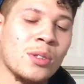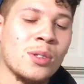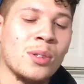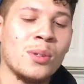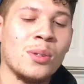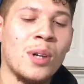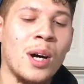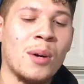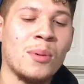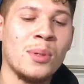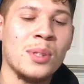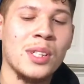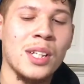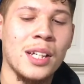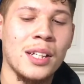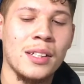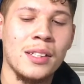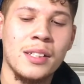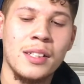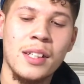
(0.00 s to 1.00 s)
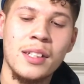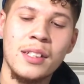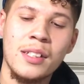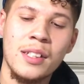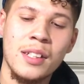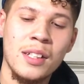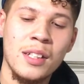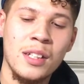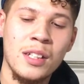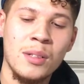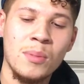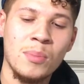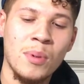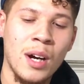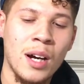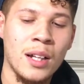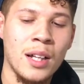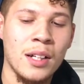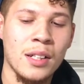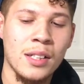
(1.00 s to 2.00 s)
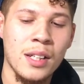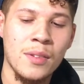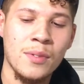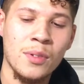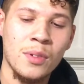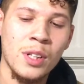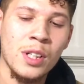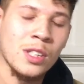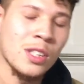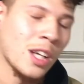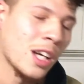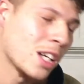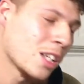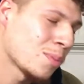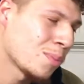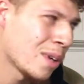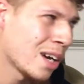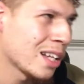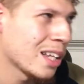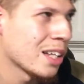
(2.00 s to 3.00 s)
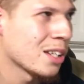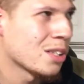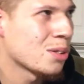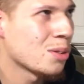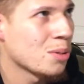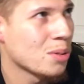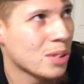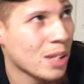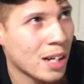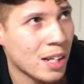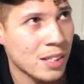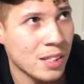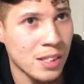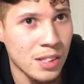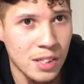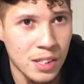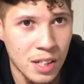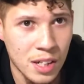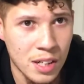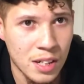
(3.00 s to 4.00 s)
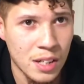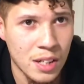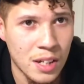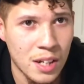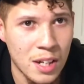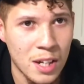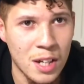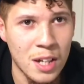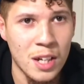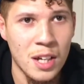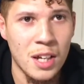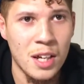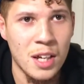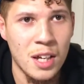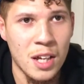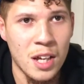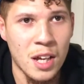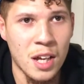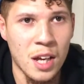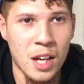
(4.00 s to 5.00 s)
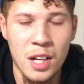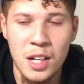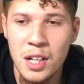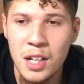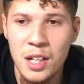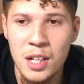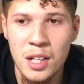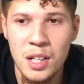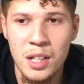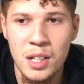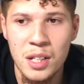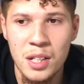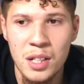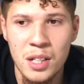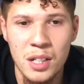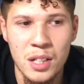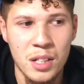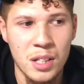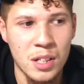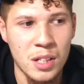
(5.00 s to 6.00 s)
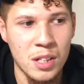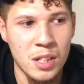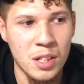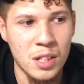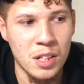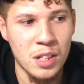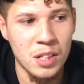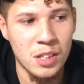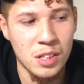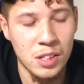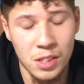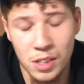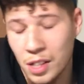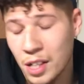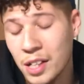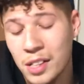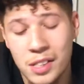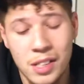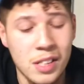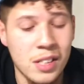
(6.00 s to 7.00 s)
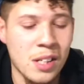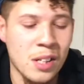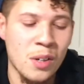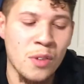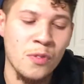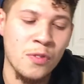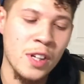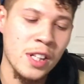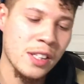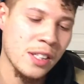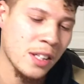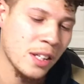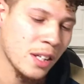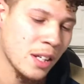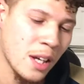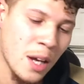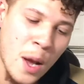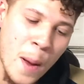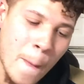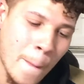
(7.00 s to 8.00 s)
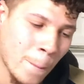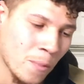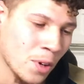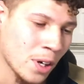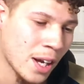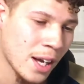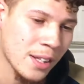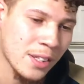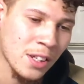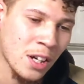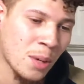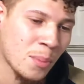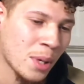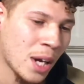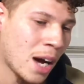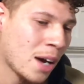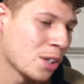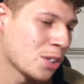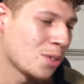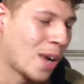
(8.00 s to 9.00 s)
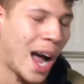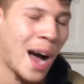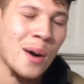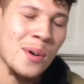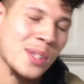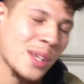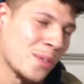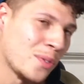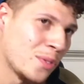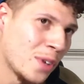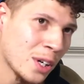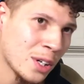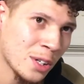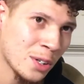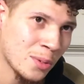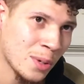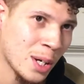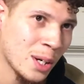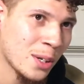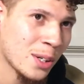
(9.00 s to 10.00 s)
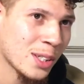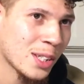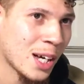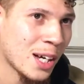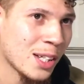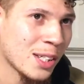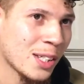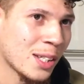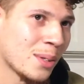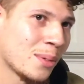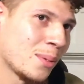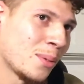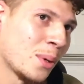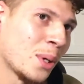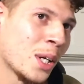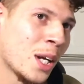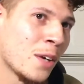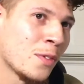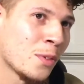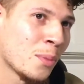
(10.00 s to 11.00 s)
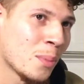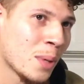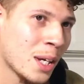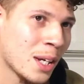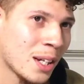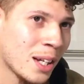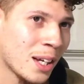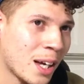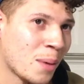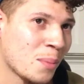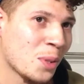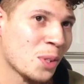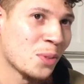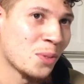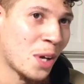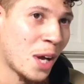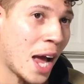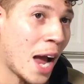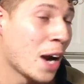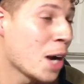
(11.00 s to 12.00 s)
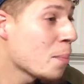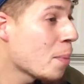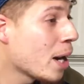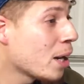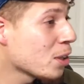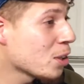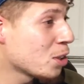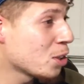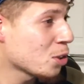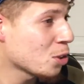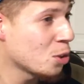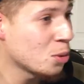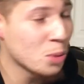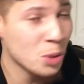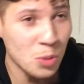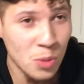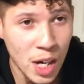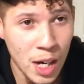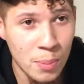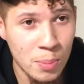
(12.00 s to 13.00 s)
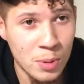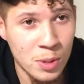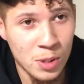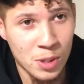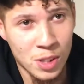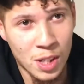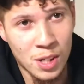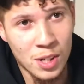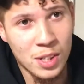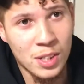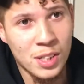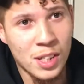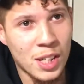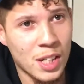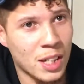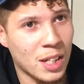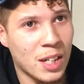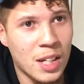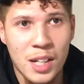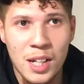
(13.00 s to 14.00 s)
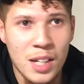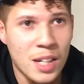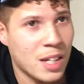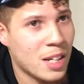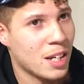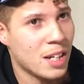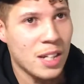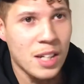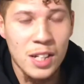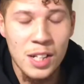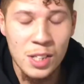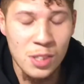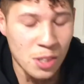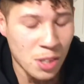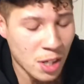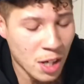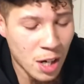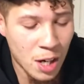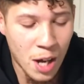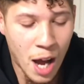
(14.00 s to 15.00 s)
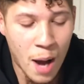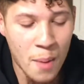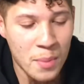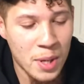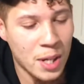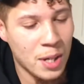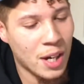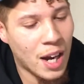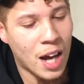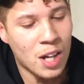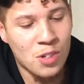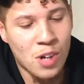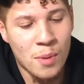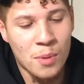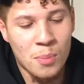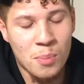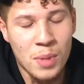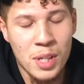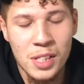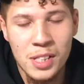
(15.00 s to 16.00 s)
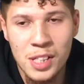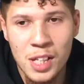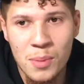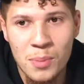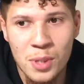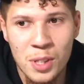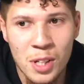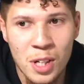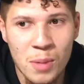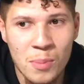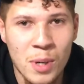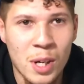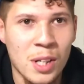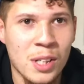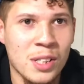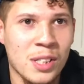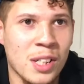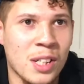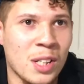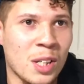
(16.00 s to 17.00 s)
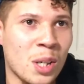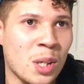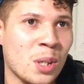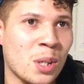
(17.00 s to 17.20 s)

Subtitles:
So I was like 16, probably like 10th grade. So I was probably like 2010, and then 16 or 15 around that time. But I was like fucking around because I was like whatever, man. I'm just everybody else in school was rapping, so I was like, so then I dropped a mixtape and then everybody was like,